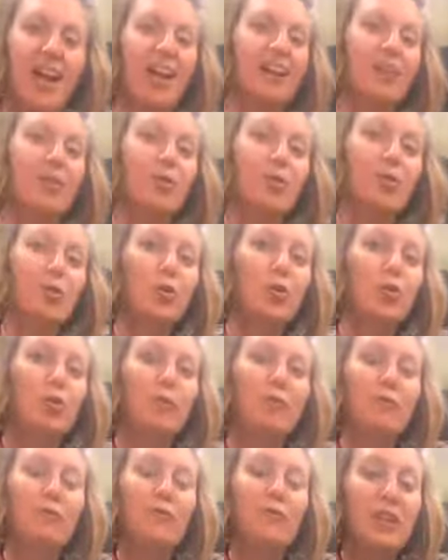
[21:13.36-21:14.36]
You
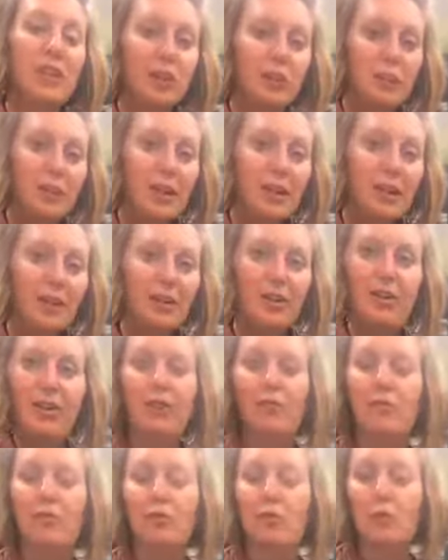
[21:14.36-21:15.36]
will feel better. You're going
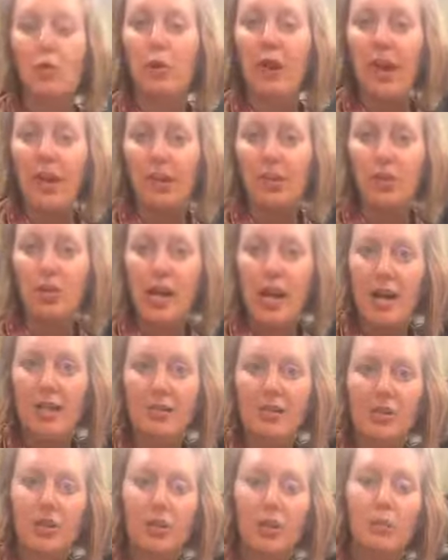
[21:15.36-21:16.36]
to feel more
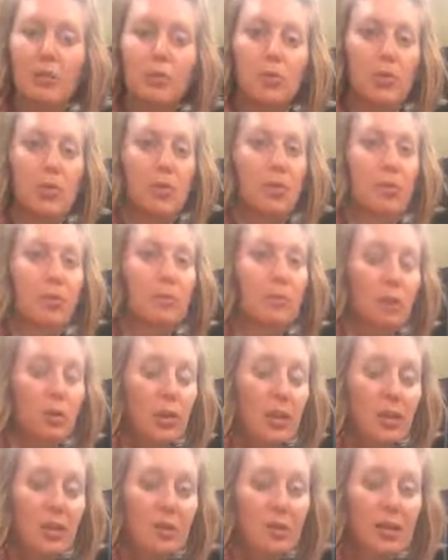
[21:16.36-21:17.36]
energized. You're going to boost your
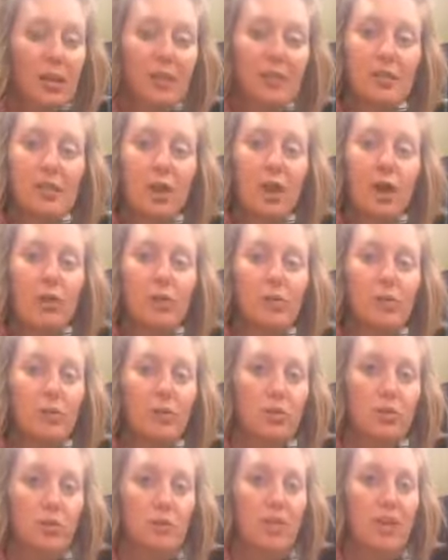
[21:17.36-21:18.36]
immunity because all those
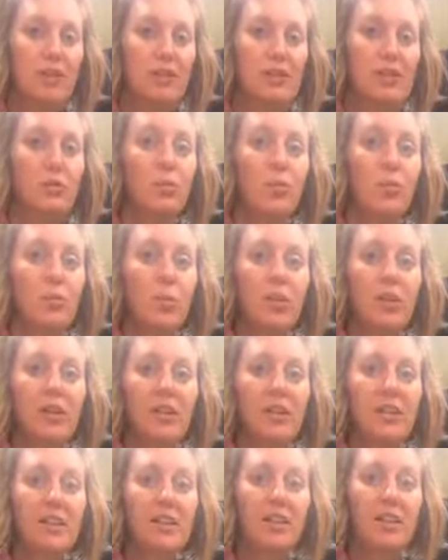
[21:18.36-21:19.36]
nutrients
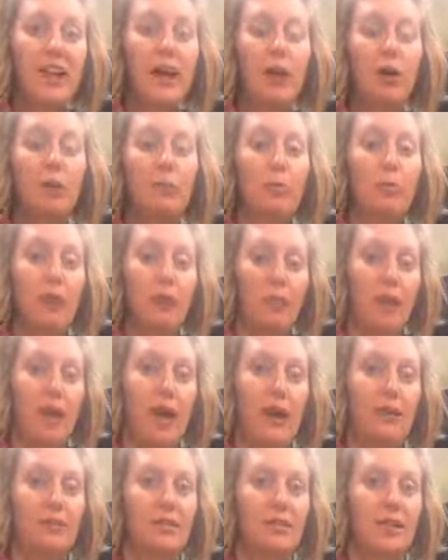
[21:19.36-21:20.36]
really help with
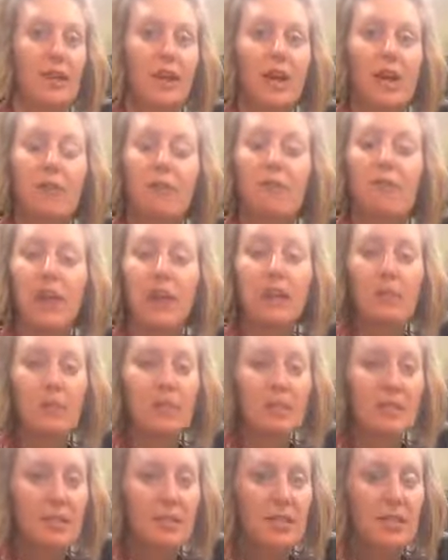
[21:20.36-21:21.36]
that. Vitamin
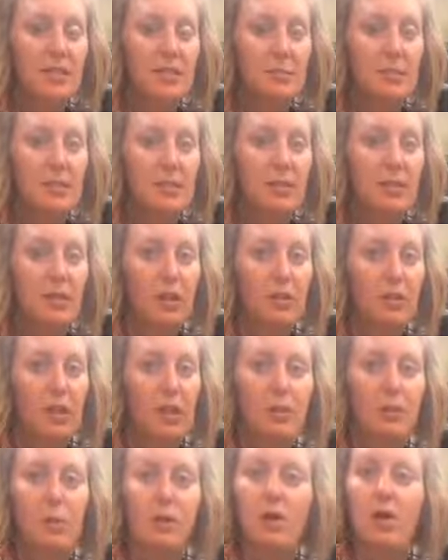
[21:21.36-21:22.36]
C
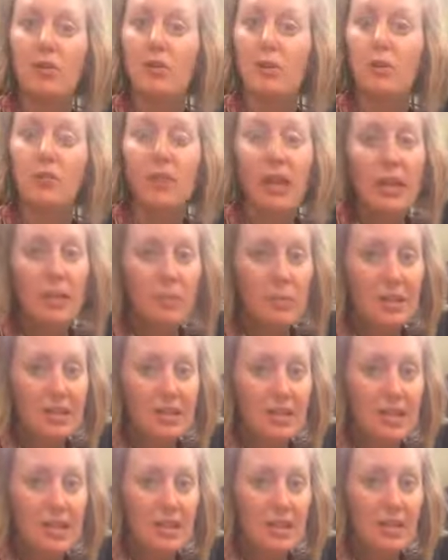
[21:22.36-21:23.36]
specifically, but also vitamin
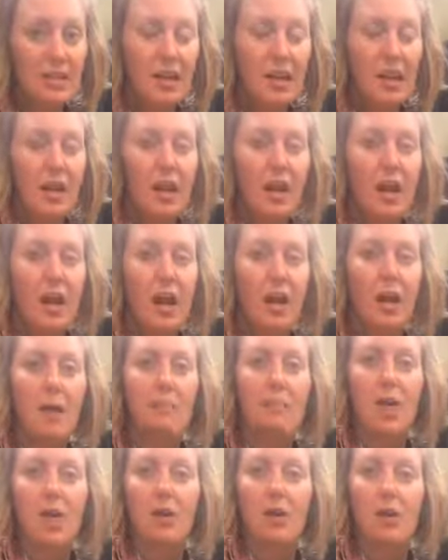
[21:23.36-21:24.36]
D,
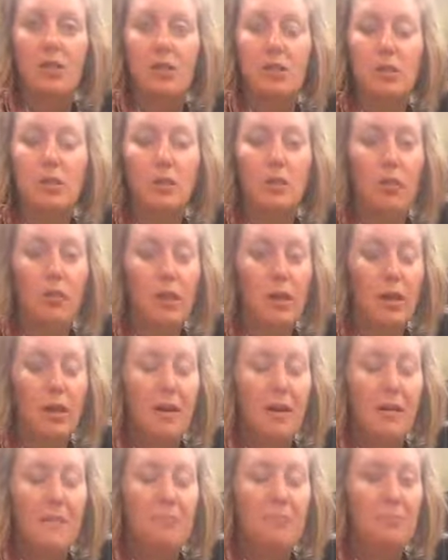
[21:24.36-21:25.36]
and also
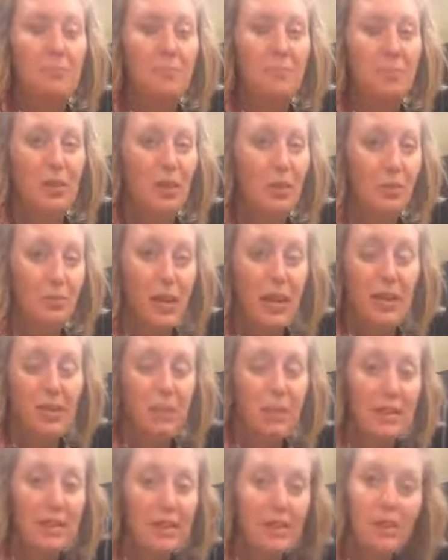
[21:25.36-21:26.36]
your
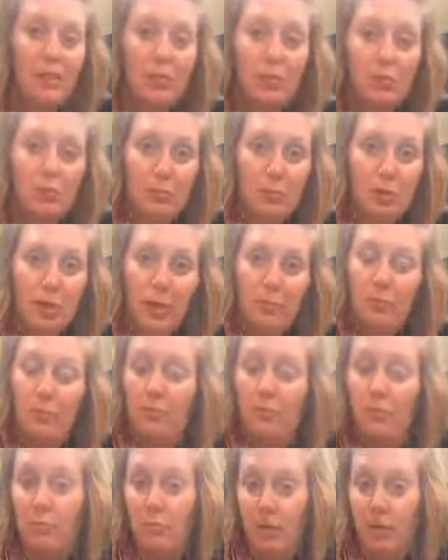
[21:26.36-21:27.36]
vitamin E, which would come
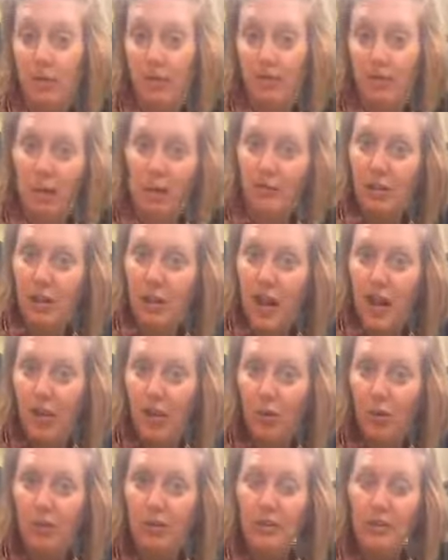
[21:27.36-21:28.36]
from your
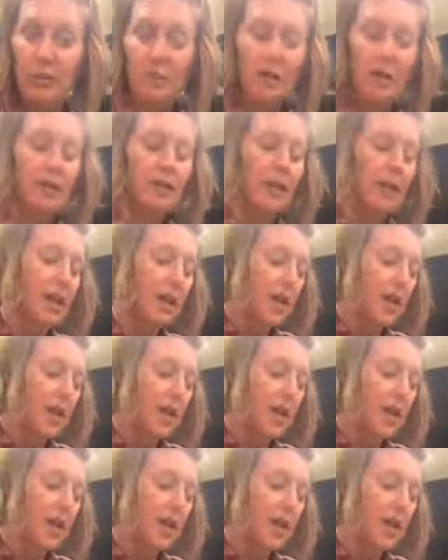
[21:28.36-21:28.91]
avocado a little bit,